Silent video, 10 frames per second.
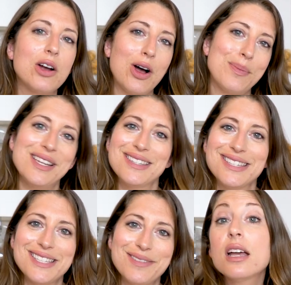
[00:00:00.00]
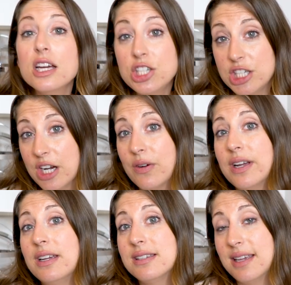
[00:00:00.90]
comments, because
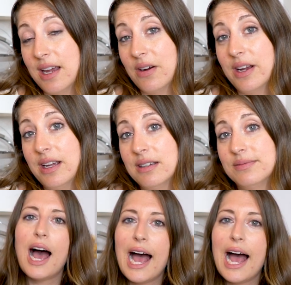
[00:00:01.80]
sharing is caring.